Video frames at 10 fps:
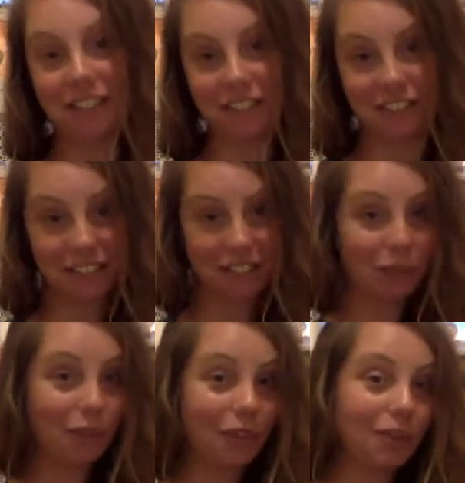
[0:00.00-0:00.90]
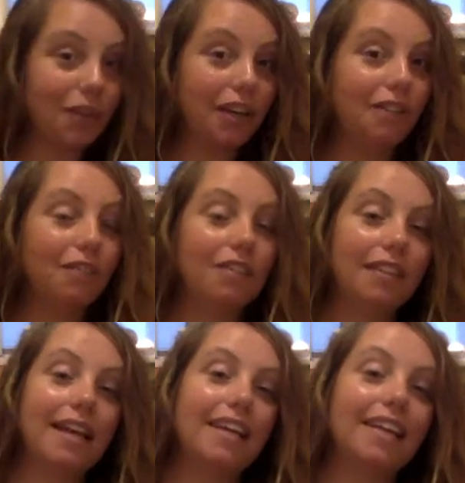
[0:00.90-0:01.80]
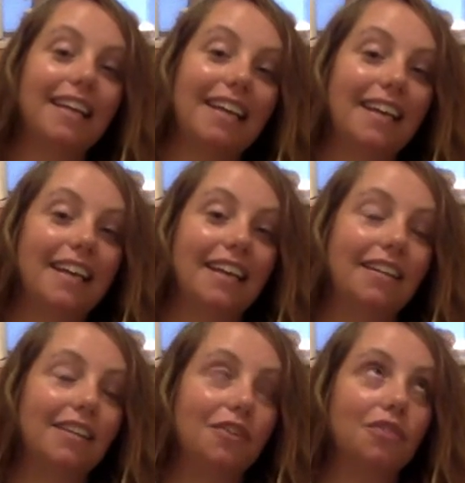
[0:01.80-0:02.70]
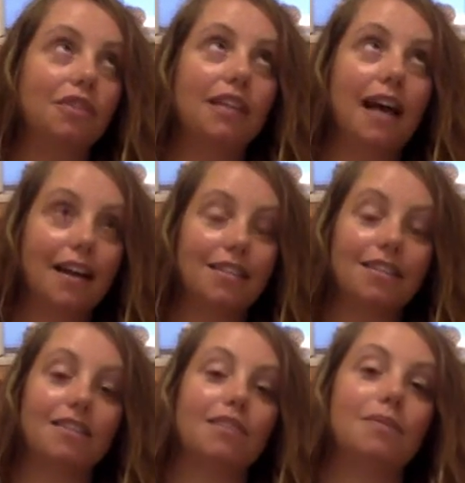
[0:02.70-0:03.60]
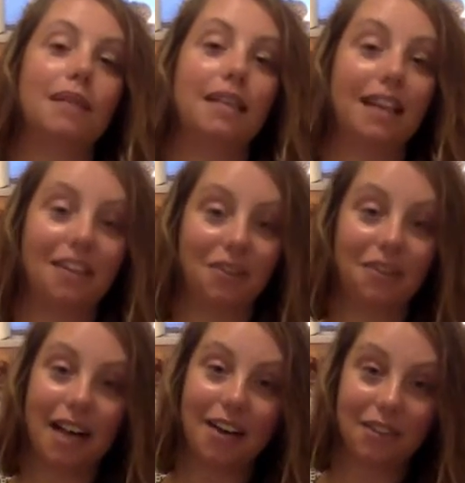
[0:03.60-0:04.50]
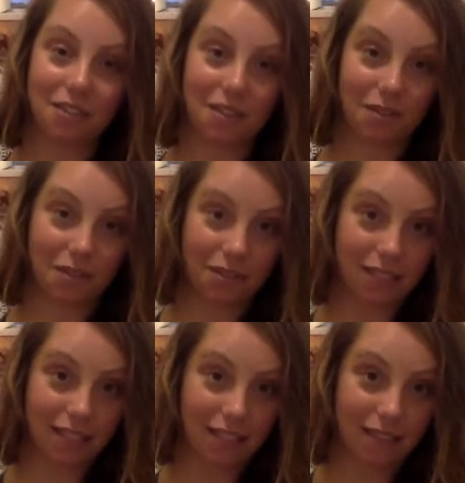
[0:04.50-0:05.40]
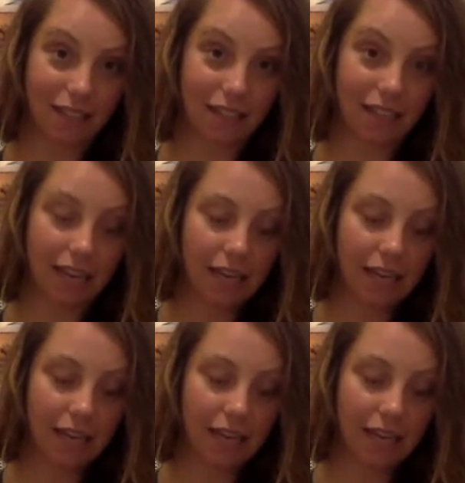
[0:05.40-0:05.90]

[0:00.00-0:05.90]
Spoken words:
energy, where you kind of let it in, and you relax a little bit, and you allow yourself to receive it,